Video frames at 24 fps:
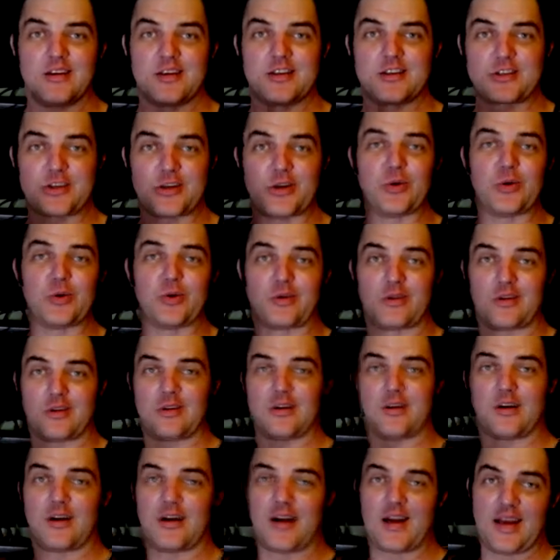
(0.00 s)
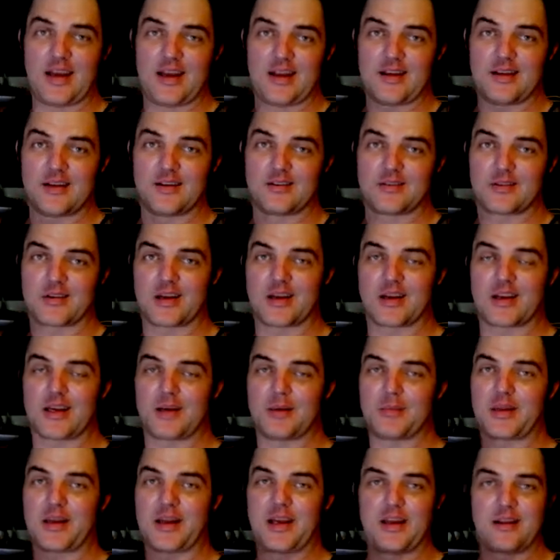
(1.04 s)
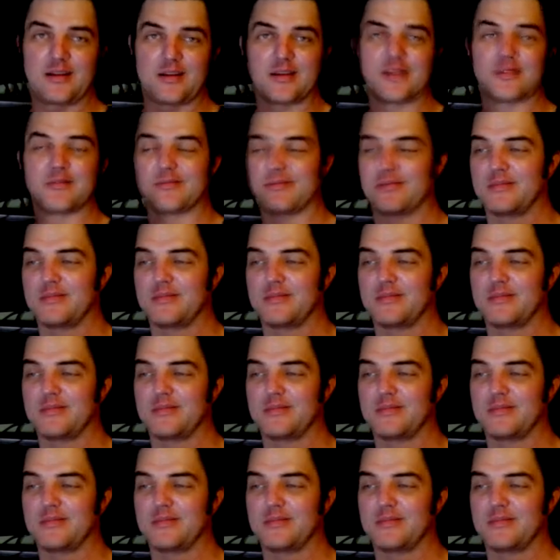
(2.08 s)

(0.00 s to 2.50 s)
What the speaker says: Soon. All right? We're going to come together.